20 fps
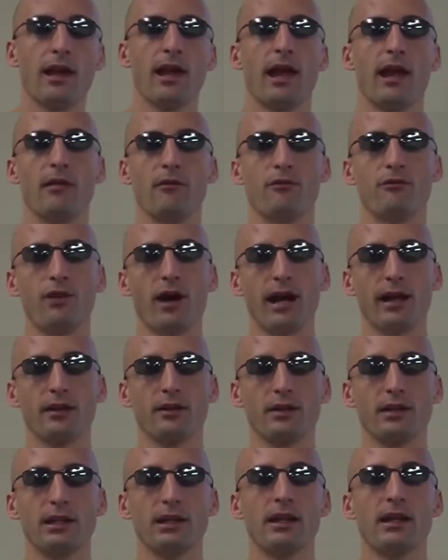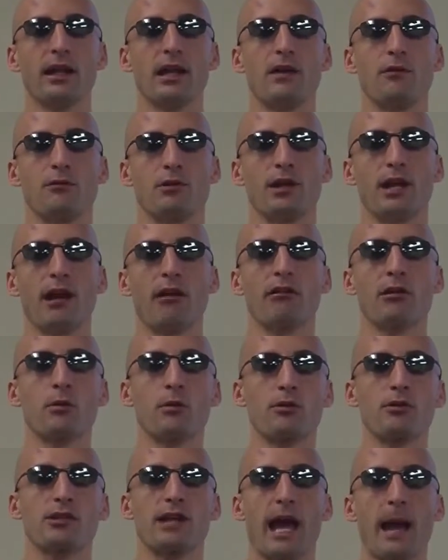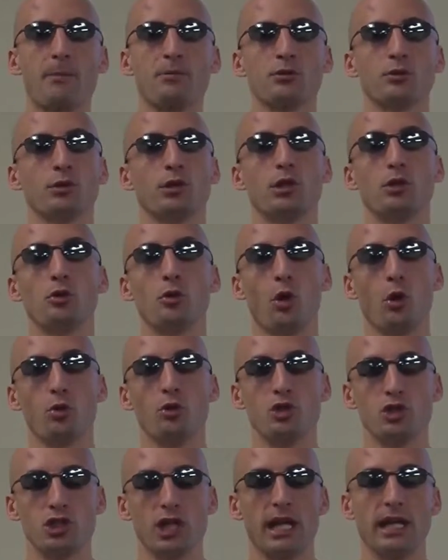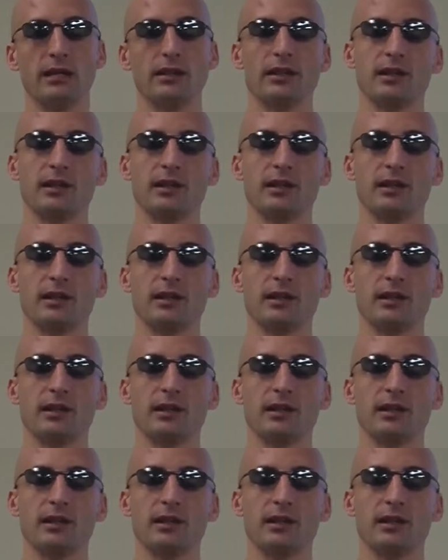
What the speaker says: And finally, if you're in an area where there's absolutely no shade,